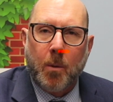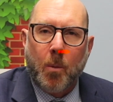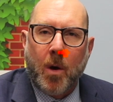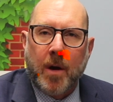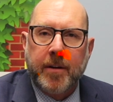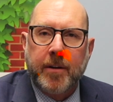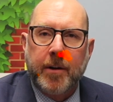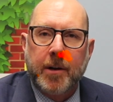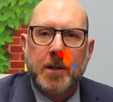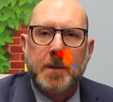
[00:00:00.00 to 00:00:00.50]

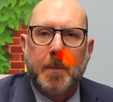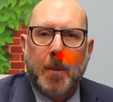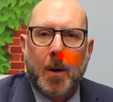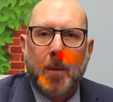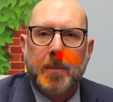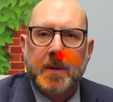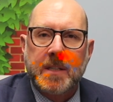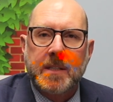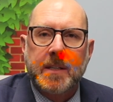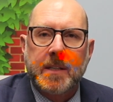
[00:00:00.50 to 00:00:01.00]
one of those
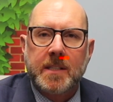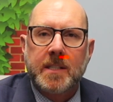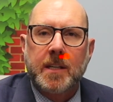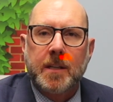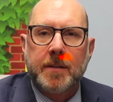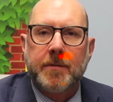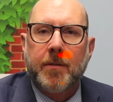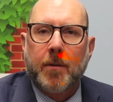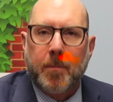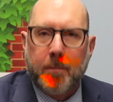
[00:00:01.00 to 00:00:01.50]
purposes
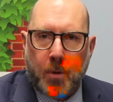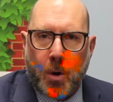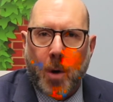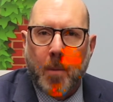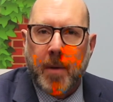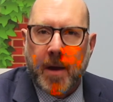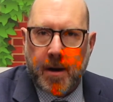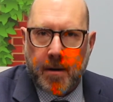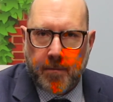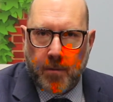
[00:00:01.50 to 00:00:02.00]
is for
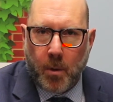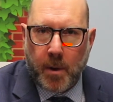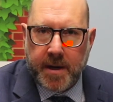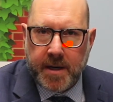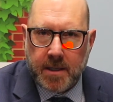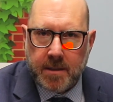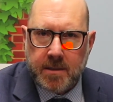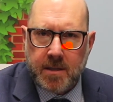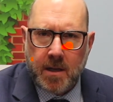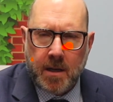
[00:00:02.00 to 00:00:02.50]
probate
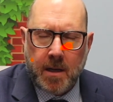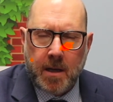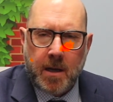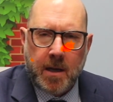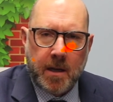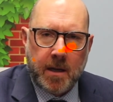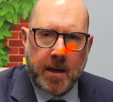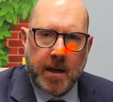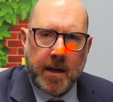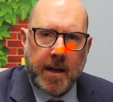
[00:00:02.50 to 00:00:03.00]
avoidance.
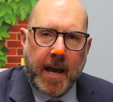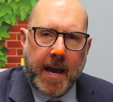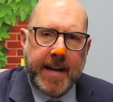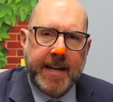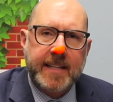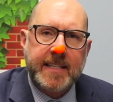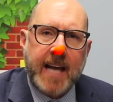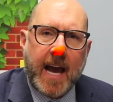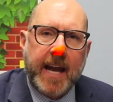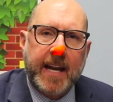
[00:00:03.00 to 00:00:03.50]
Can kind
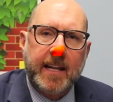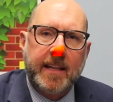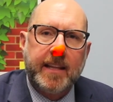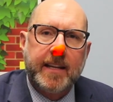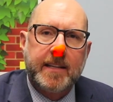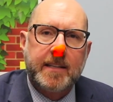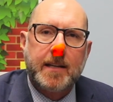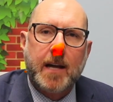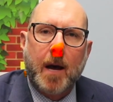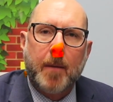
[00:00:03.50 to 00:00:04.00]
of tidy
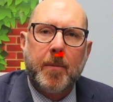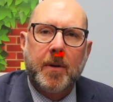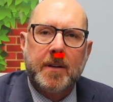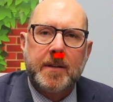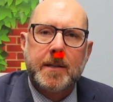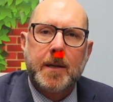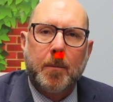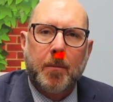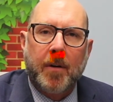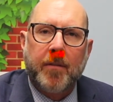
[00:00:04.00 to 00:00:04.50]
things up and
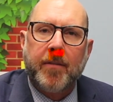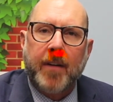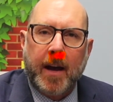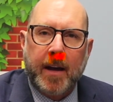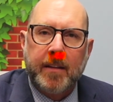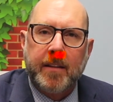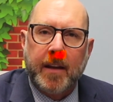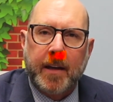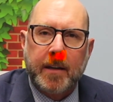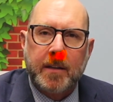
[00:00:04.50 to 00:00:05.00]
simplify
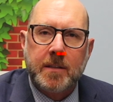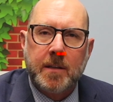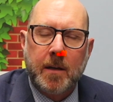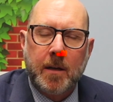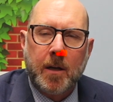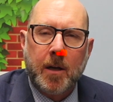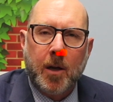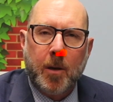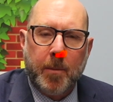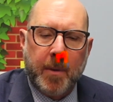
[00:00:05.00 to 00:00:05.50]
things,
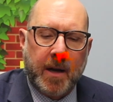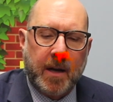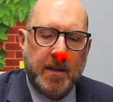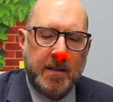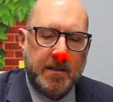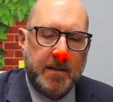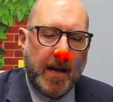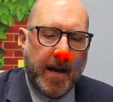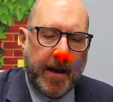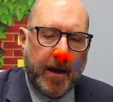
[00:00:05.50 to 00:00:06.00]

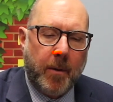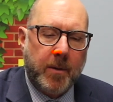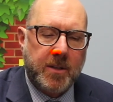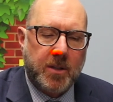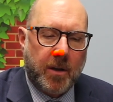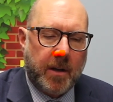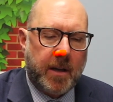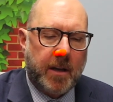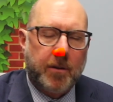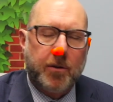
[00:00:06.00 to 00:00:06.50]
because I always
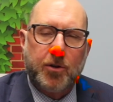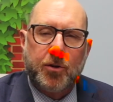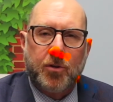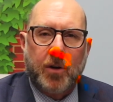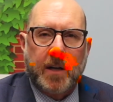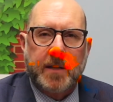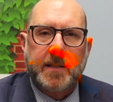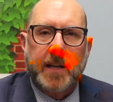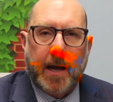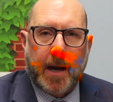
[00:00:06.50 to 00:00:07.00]
look at the
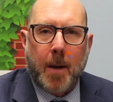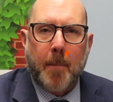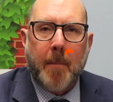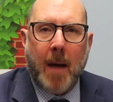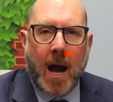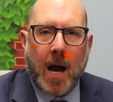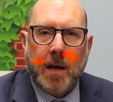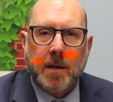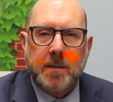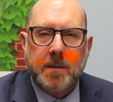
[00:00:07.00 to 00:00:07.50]
trust like a
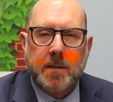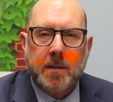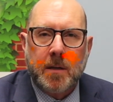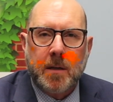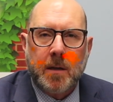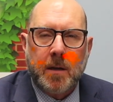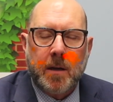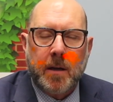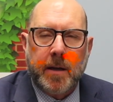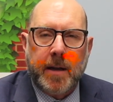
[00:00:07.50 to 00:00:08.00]
box,
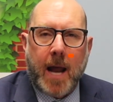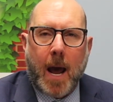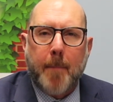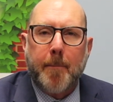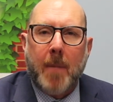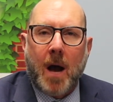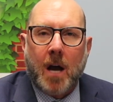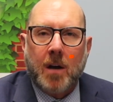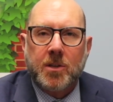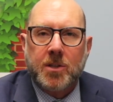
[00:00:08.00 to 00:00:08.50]
and that
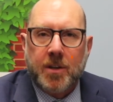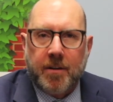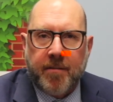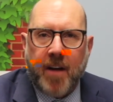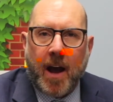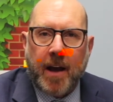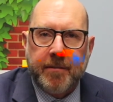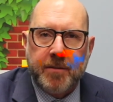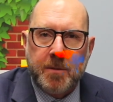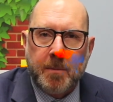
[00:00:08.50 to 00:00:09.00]
box
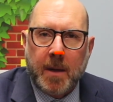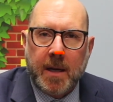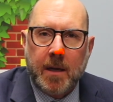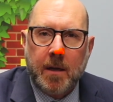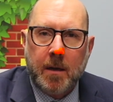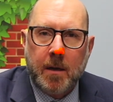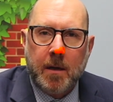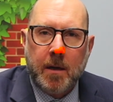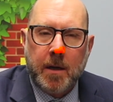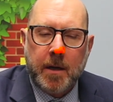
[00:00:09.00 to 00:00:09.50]
survives me.
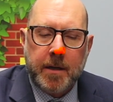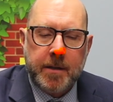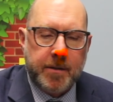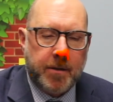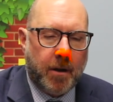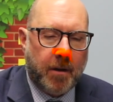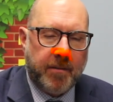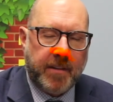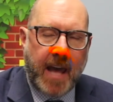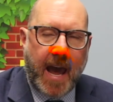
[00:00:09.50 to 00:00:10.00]

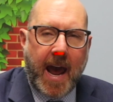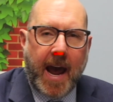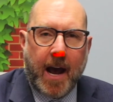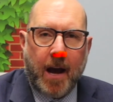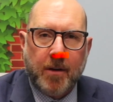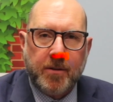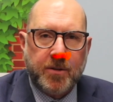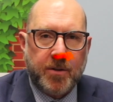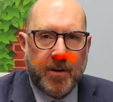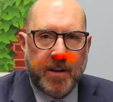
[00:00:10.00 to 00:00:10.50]
So if the
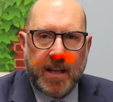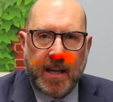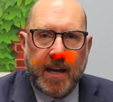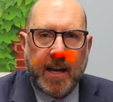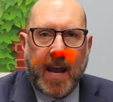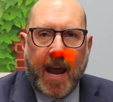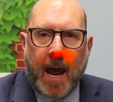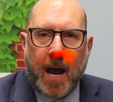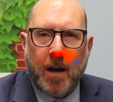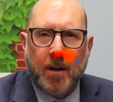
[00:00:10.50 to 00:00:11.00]
house or the
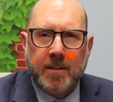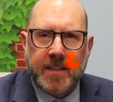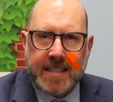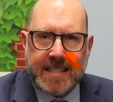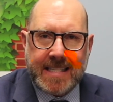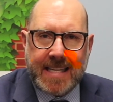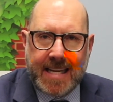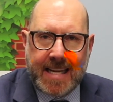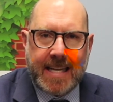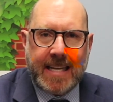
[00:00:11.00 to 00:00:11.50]
account
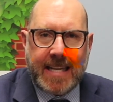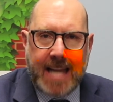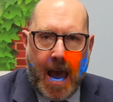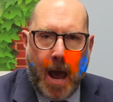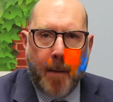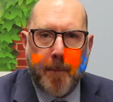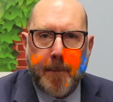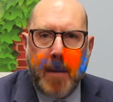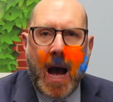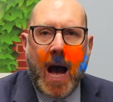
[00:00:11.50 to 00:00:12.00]
is in
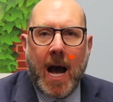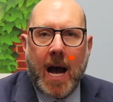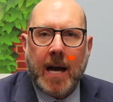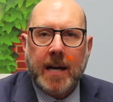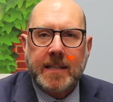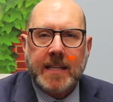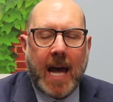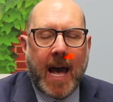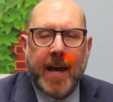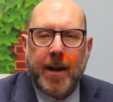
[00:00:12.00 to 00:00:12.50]
that
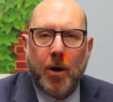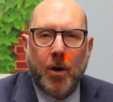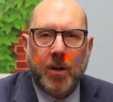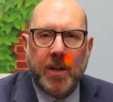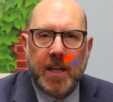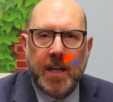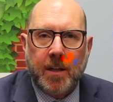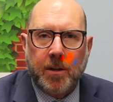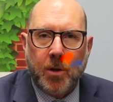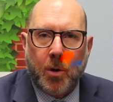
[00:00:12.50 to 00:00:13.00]
box, I don't
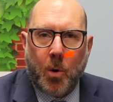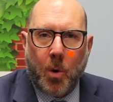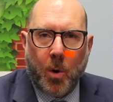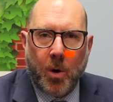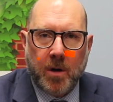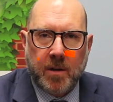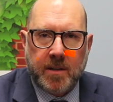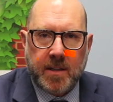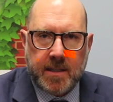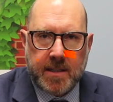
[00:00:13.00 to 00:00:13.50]
need the
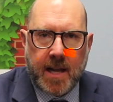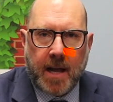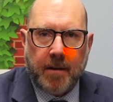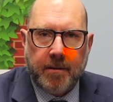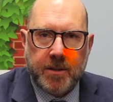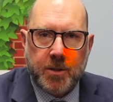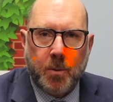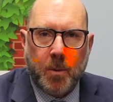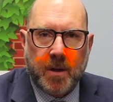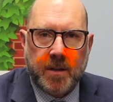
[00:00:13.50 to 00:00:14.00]
court to tell
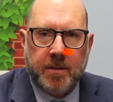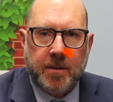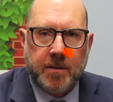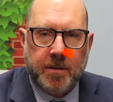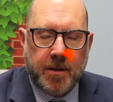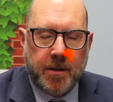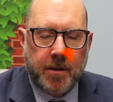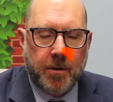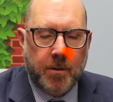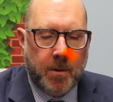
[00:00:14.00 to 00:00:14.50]
us what to
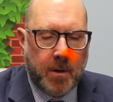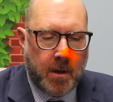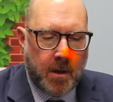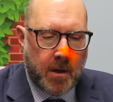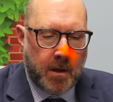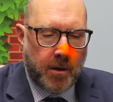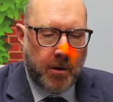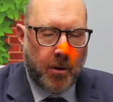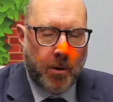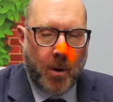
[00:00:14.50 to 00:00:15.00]
do.
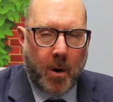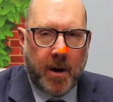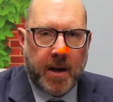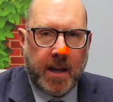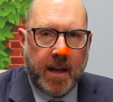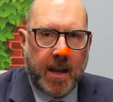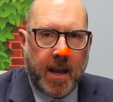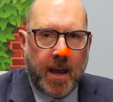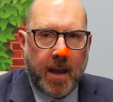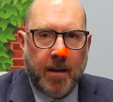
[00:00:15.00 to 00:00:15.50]
You already
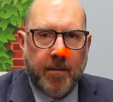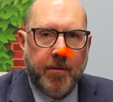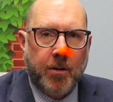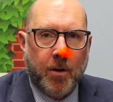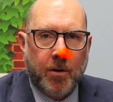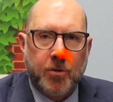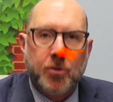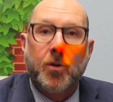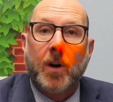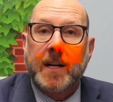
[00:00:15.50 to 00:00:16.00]
gave
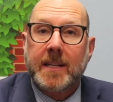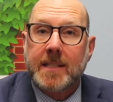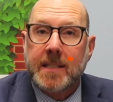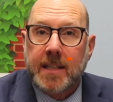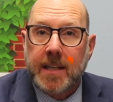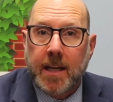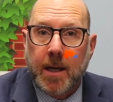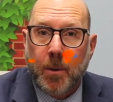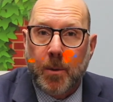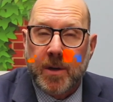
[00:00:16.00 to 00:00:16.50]
your
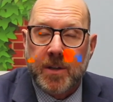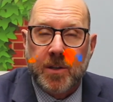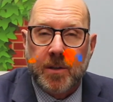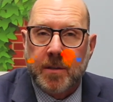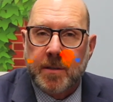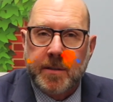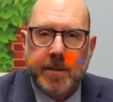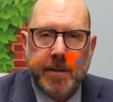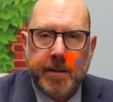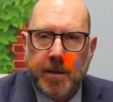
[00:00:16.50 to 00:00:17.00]
trustee, which
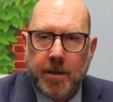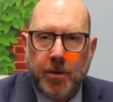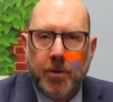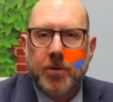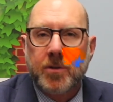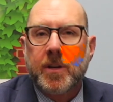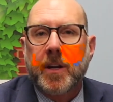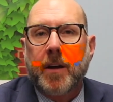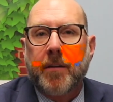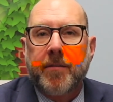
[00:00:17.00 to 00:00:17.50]
is
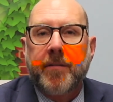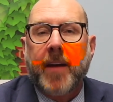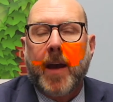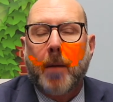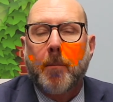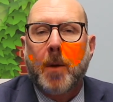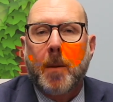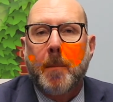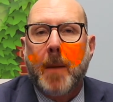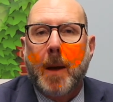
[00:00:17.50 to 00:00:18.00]
usually a
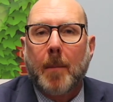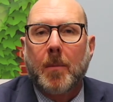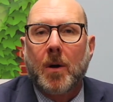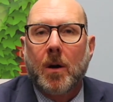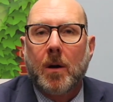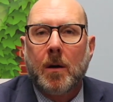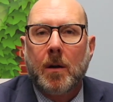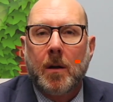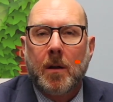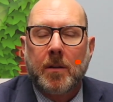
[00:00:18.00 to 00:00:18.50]
family
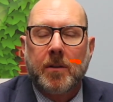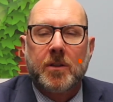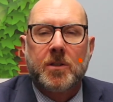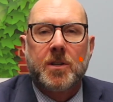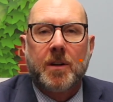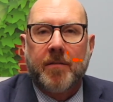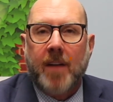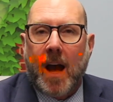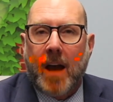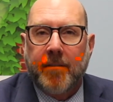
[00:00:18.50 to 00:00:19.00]
member, the
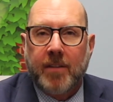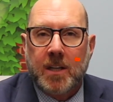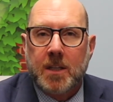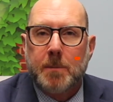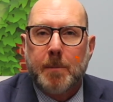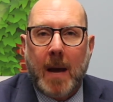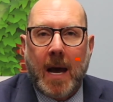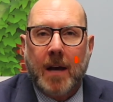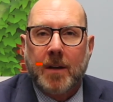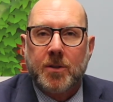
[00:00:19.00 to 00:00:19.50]
surviving
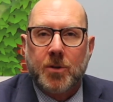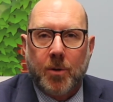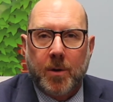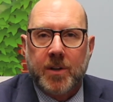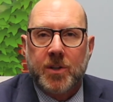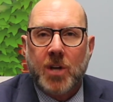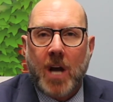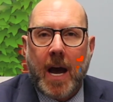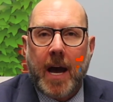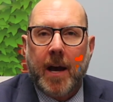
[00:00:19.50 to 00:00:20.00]
spouse or a
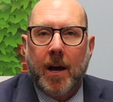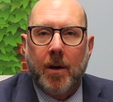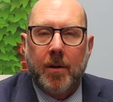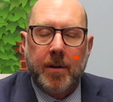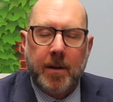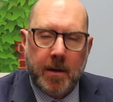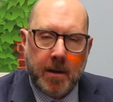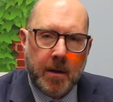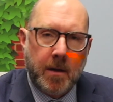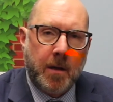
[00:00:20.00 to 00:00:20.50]

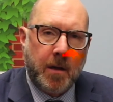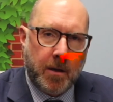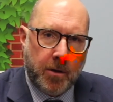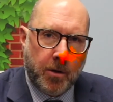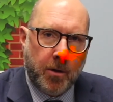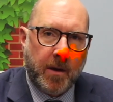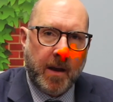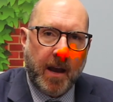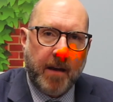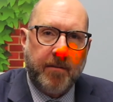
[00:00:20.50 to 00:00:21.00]
child,
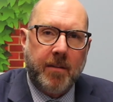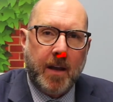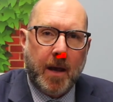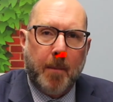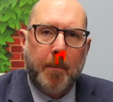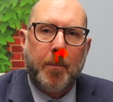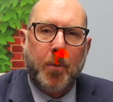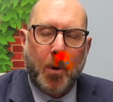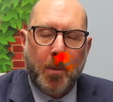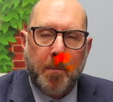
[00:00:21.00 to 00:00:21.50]
you gave
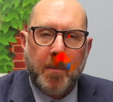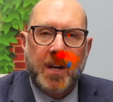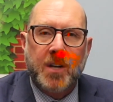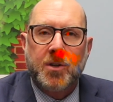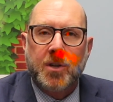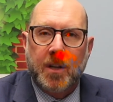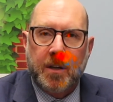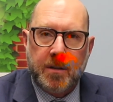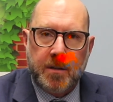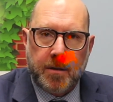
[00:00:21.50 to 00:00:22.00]
them
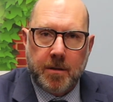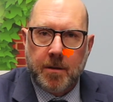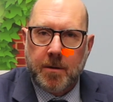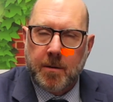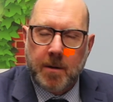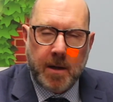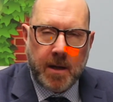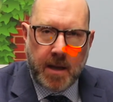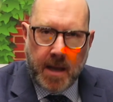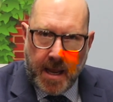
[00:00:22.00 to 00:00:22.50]
permission
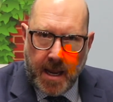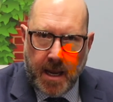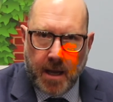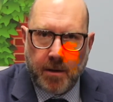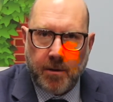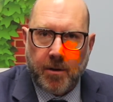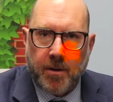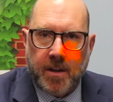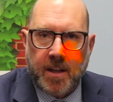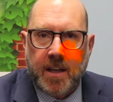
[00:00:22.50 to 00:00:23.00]
to
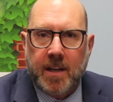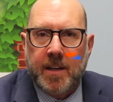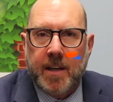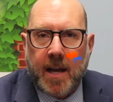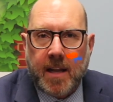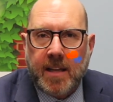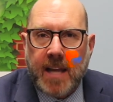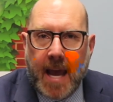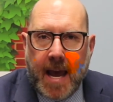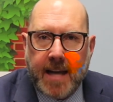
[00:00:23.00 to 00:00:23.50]
handle
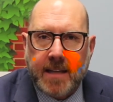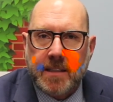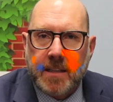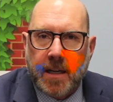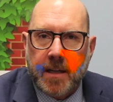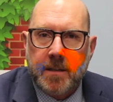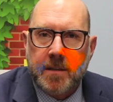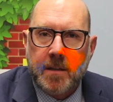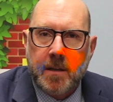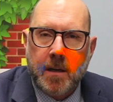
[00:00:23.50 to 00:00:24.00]
the
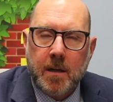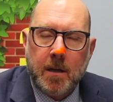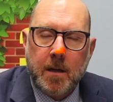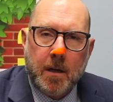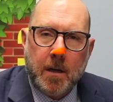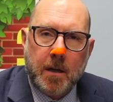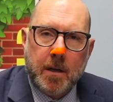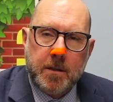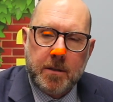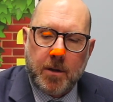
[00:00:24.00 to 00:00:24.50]
assets.
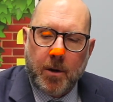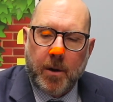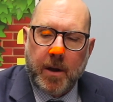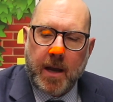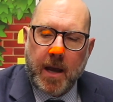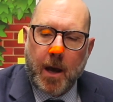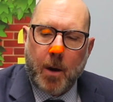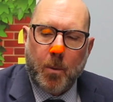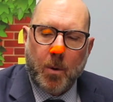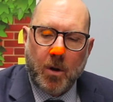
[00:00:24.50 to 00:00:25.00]
So
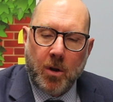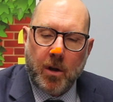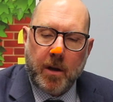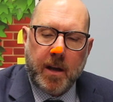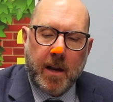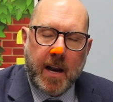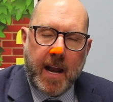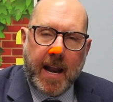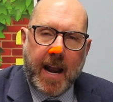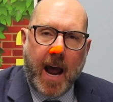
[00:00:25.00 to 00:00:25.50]
again, we're
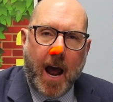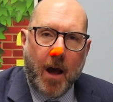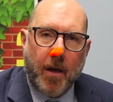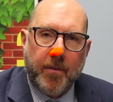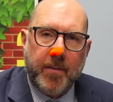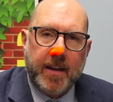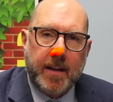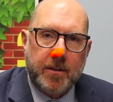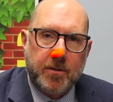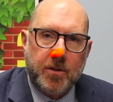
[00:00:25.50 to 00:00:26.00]
looking at how
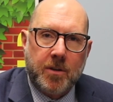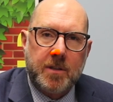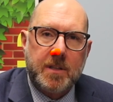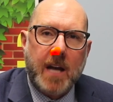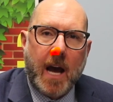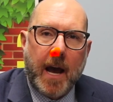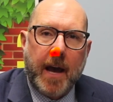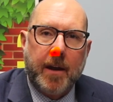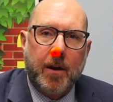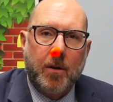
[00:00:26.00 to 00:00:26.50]
things are
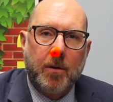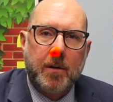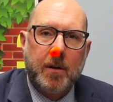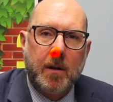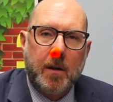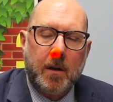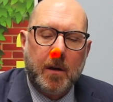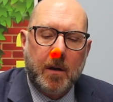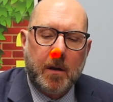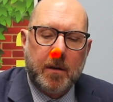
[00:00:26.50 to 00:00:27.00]
titled
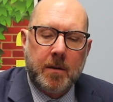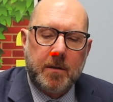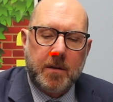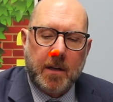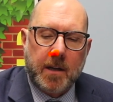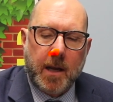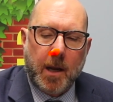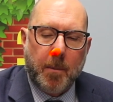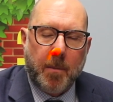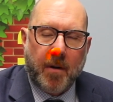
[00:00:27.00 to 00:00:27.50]
to
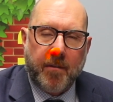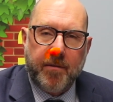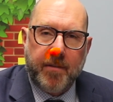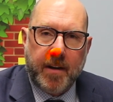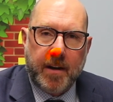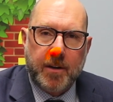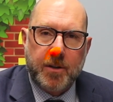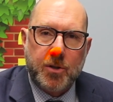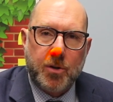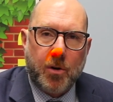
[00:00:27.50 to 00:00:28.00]
keep our
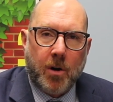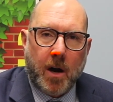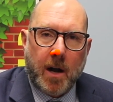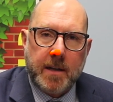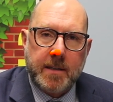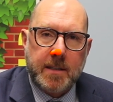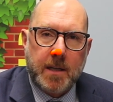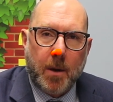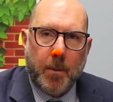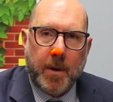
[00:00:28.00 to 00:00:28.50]
fingers
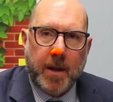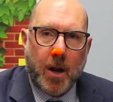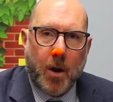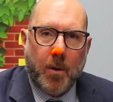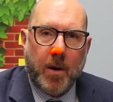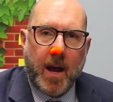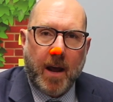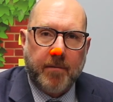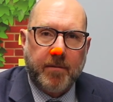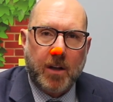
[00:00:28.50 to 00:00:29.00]
crossed that we
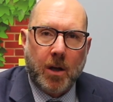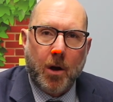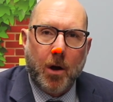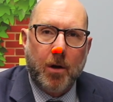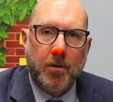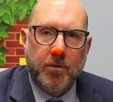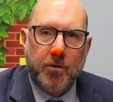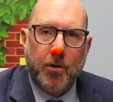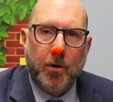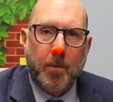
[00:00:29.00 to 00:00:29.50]
don't have to
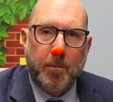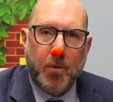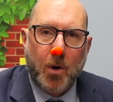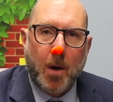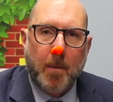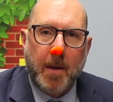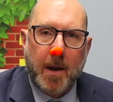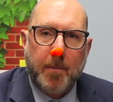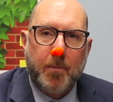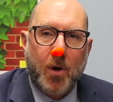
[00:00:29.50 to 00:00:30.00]
go through a
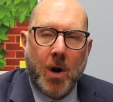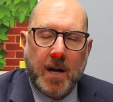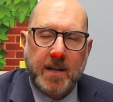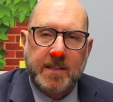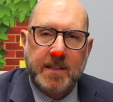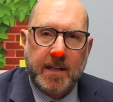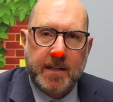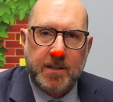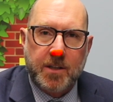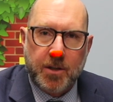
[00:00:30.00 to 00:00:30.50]
probate
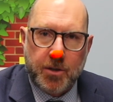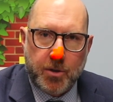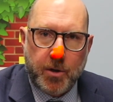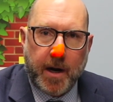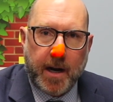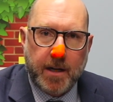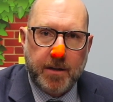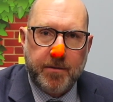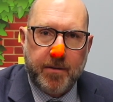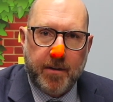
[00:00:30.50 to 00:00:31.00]
process to
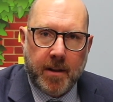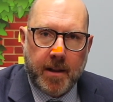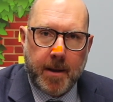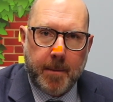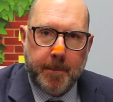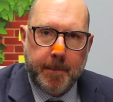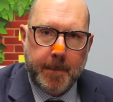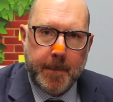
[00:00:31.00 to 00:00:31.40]
transfer them.